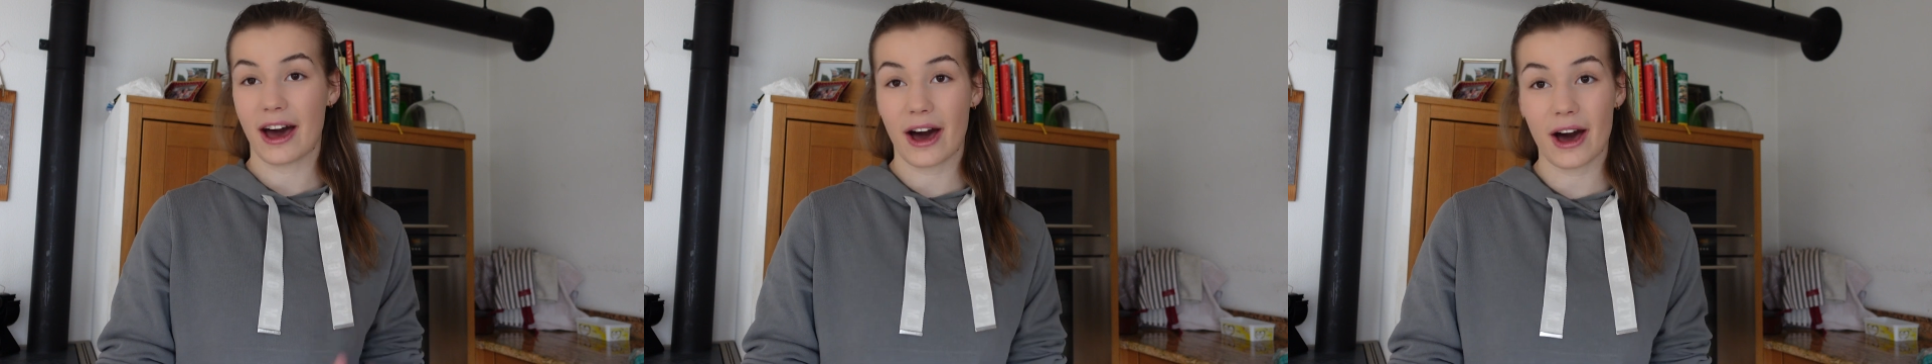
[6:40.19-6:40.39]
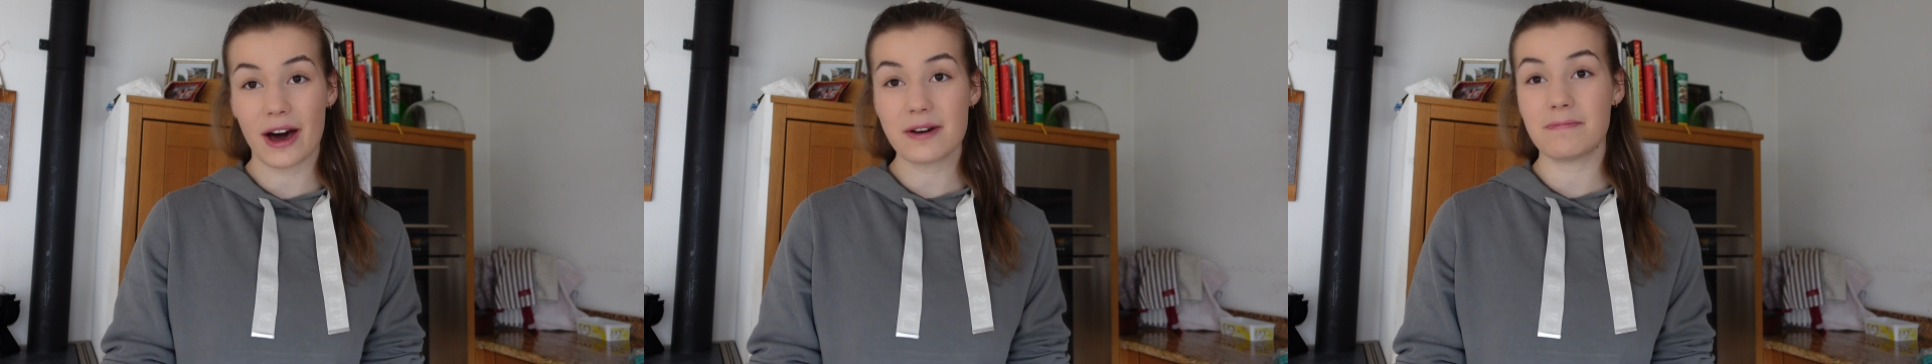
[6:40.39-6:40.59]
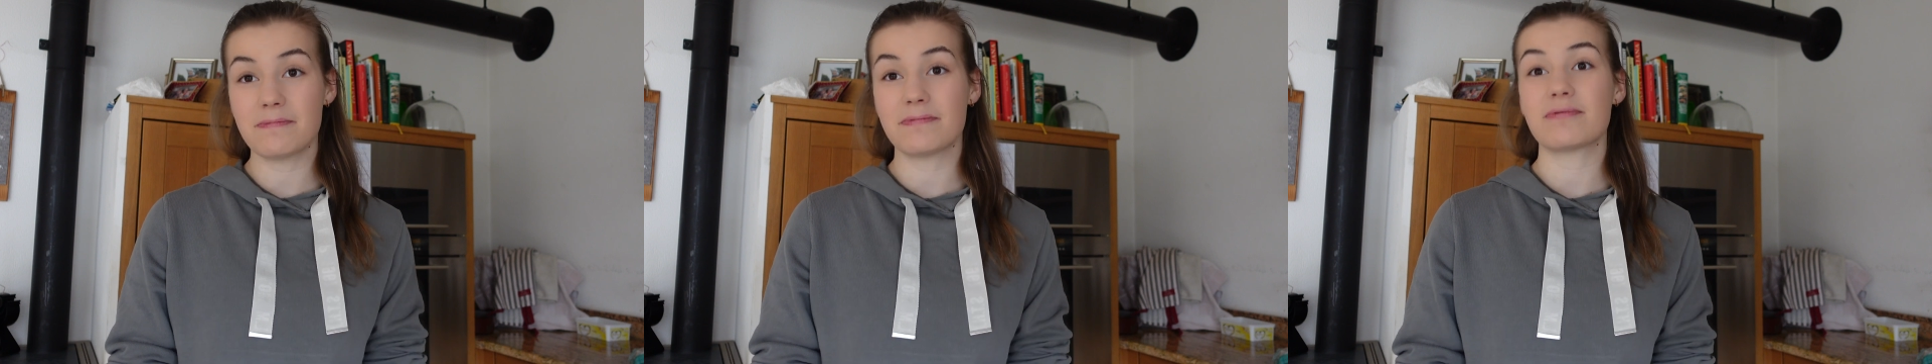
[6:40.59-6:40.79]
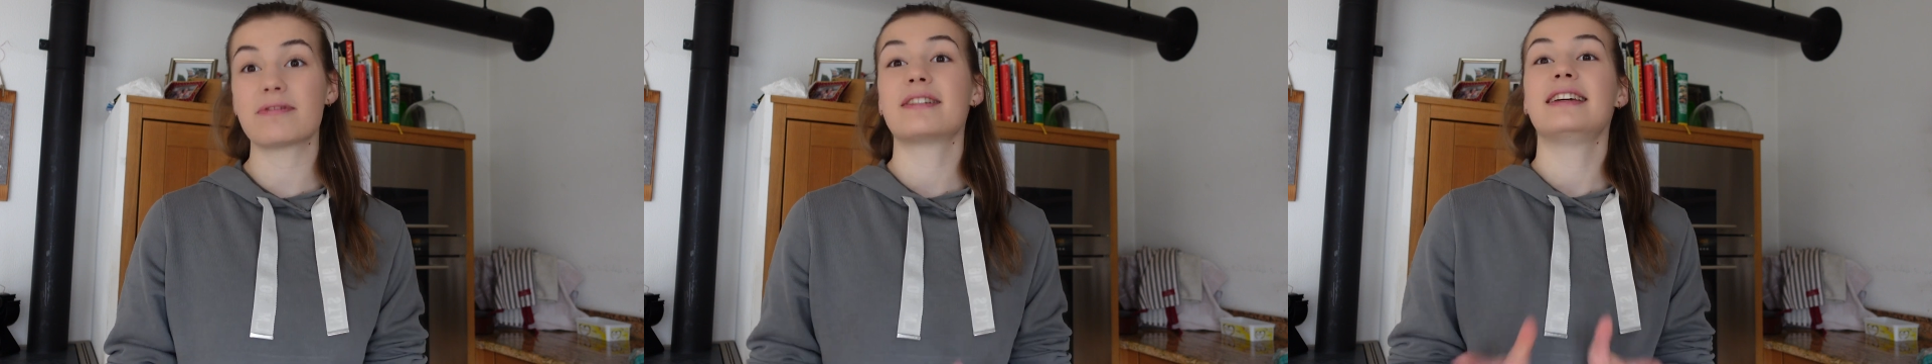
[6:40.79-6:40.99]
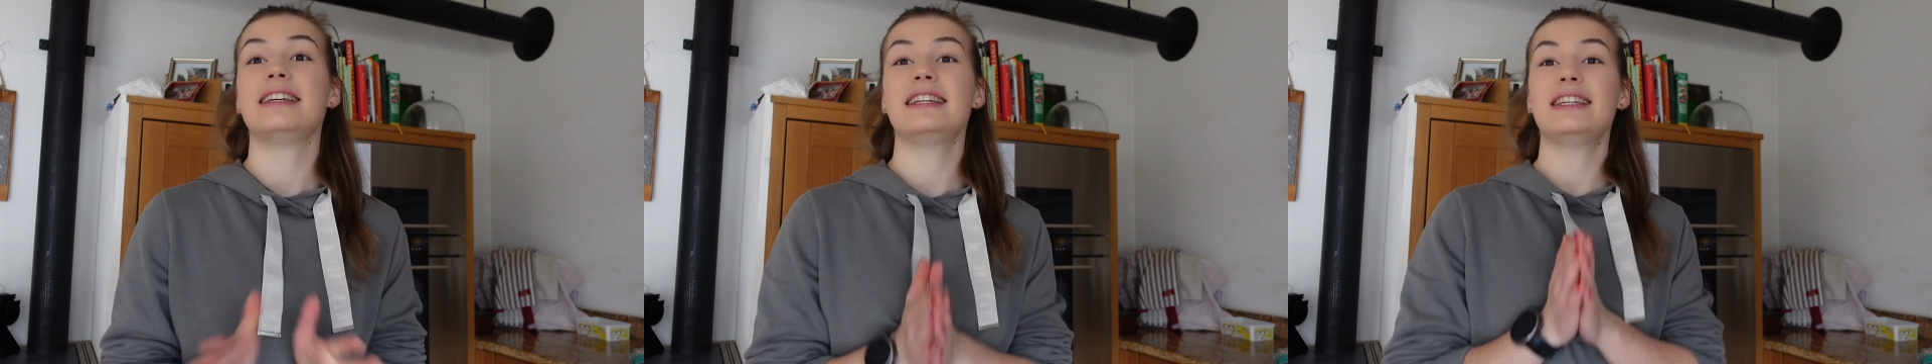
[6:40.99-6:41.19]

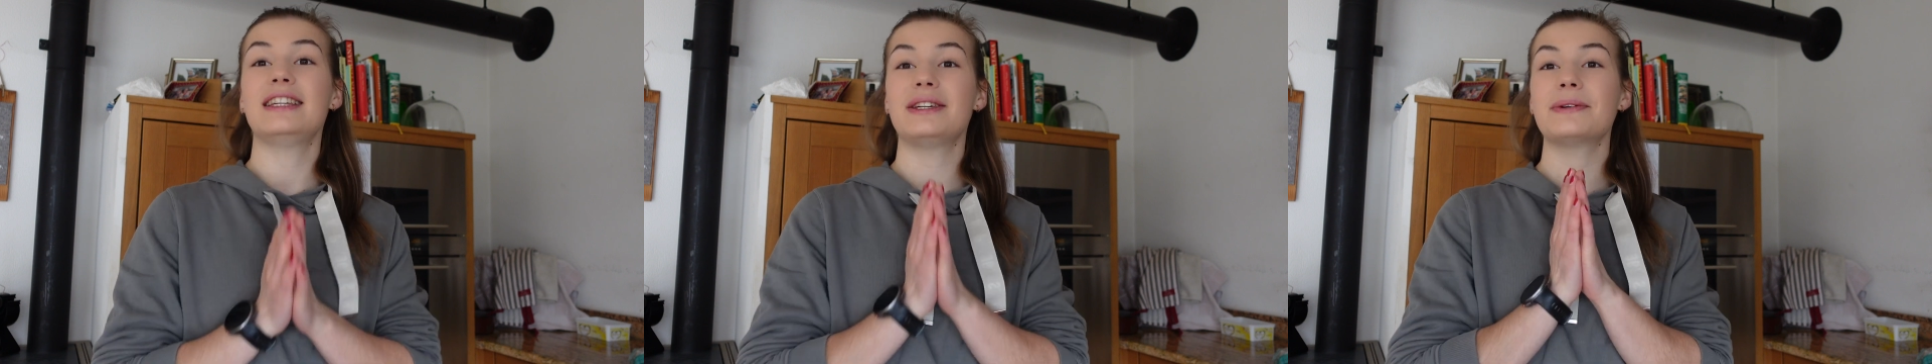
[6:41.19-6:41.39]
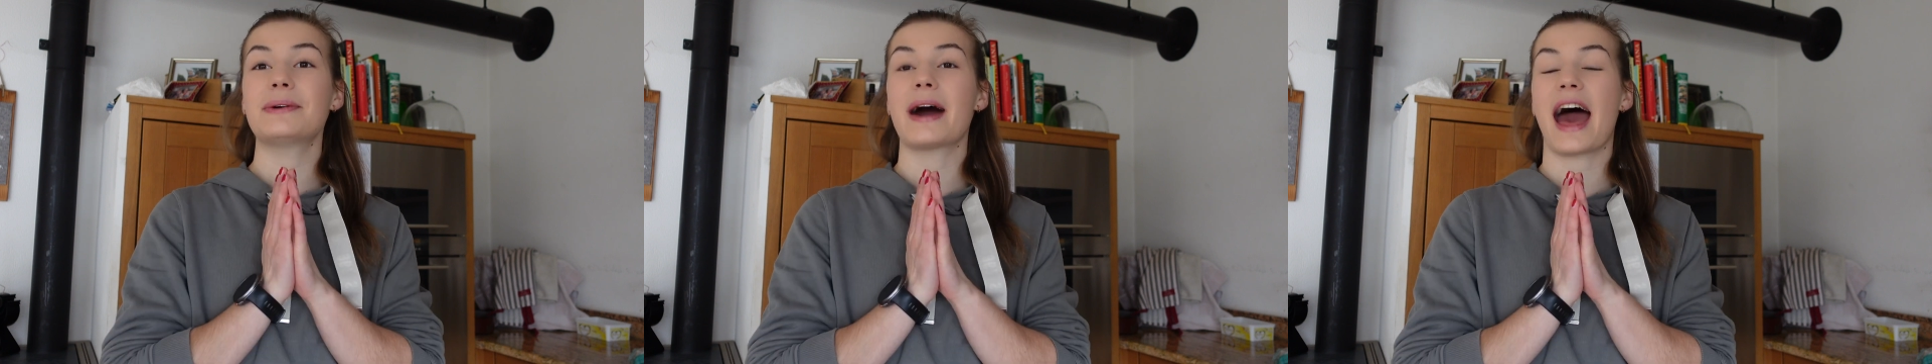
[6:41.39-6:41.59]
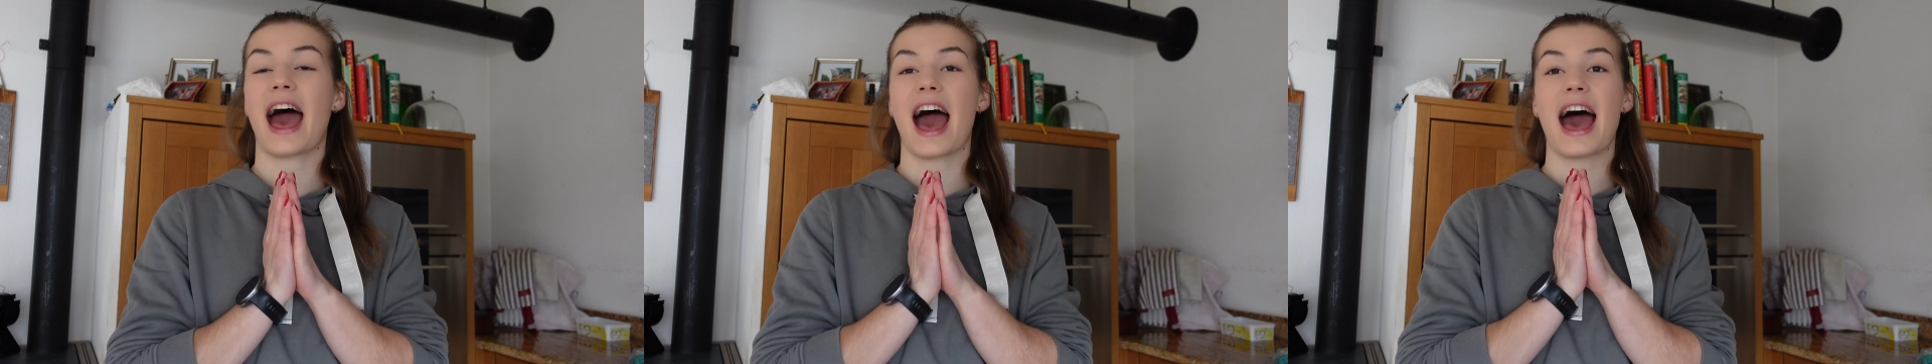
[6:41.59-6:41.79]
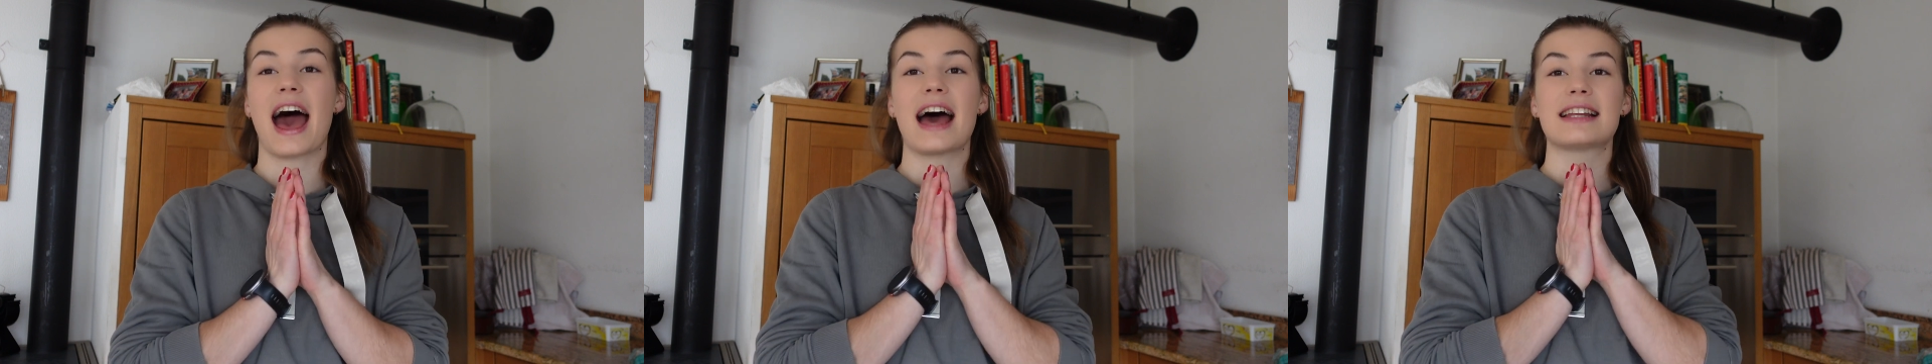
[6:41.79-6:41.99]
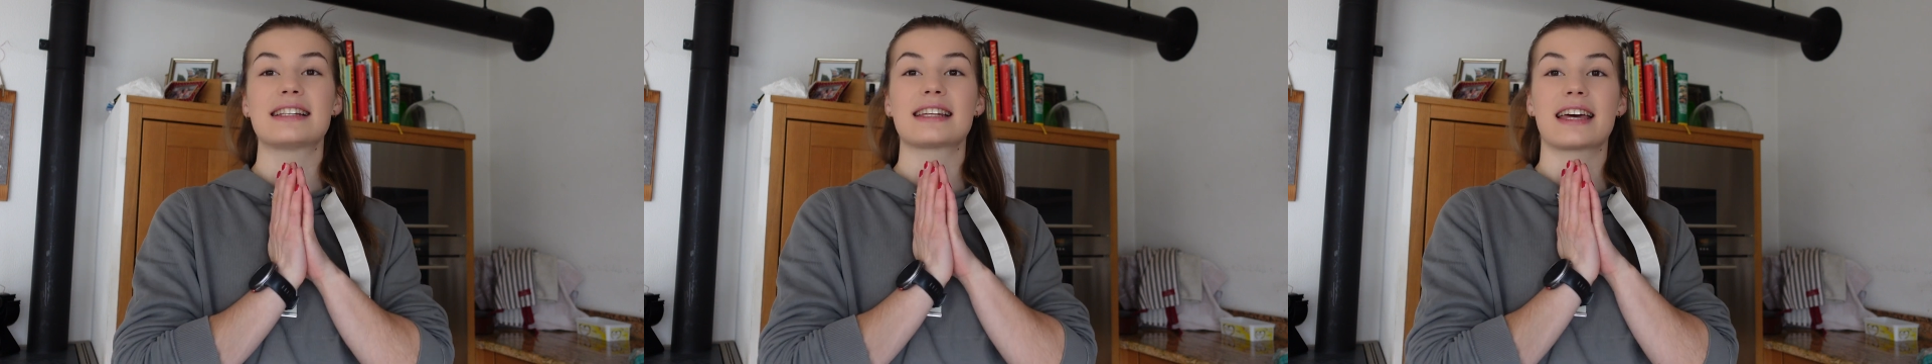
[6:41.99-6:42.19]
hope you
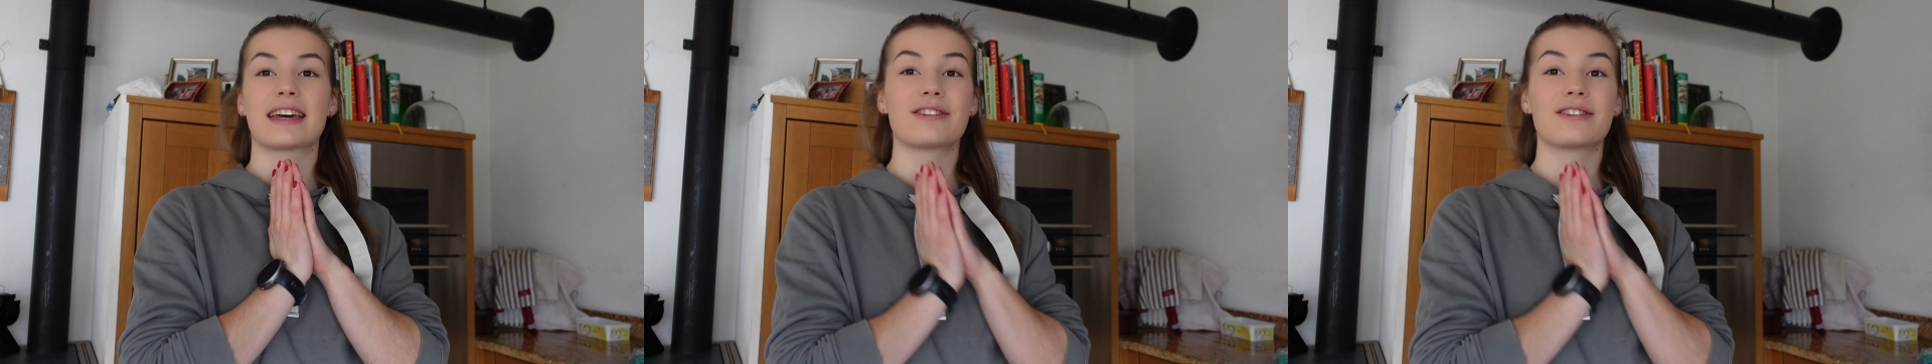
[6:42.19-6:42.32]
had